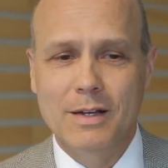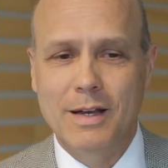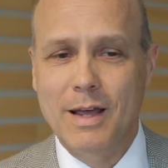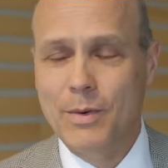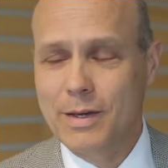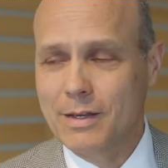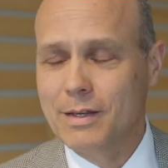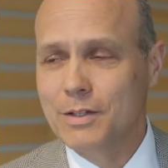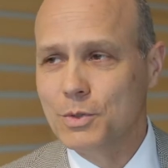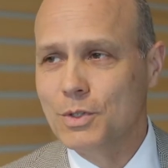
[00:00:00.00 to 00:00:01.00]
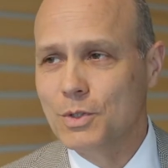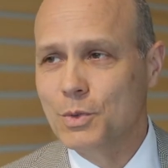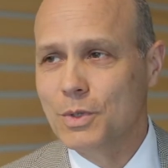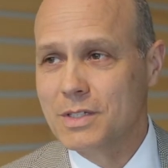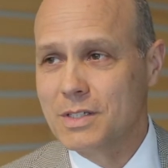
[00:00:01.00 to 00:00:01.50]
Now I can get you to
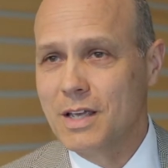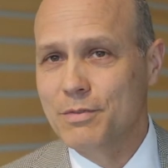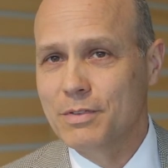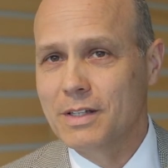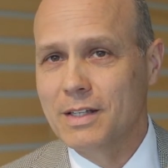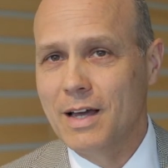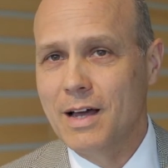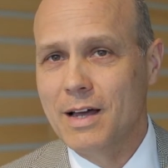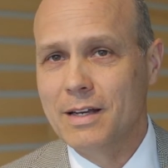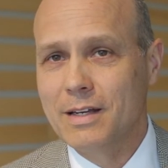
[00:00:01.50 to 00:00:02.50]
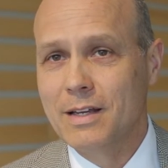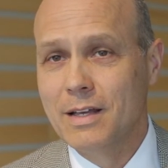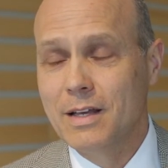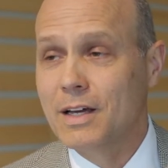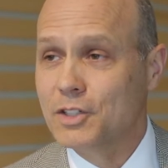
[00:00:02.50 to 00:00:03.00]
do it safely on
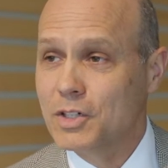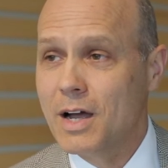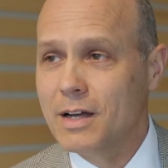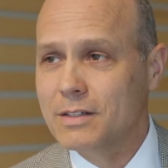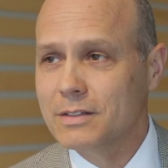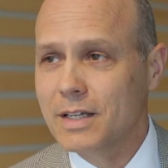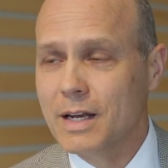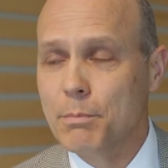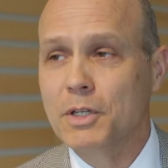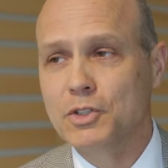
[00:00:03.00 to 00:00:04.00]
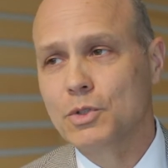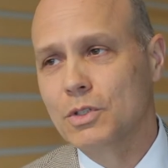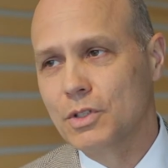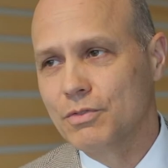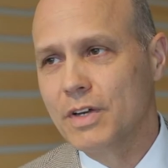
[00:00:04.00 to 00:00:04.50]
a child at a much
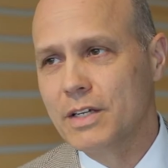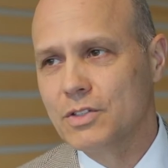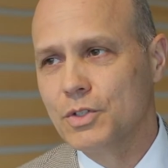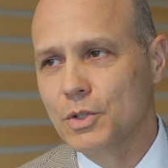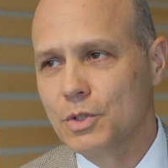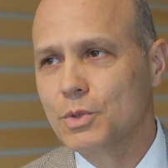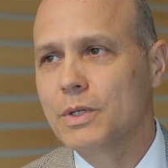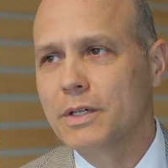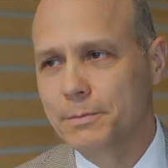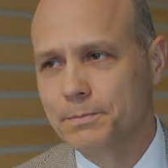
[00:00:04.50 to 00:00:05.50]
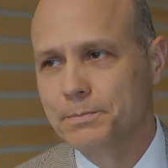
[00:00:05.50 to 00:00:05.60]
earlier phase in your career.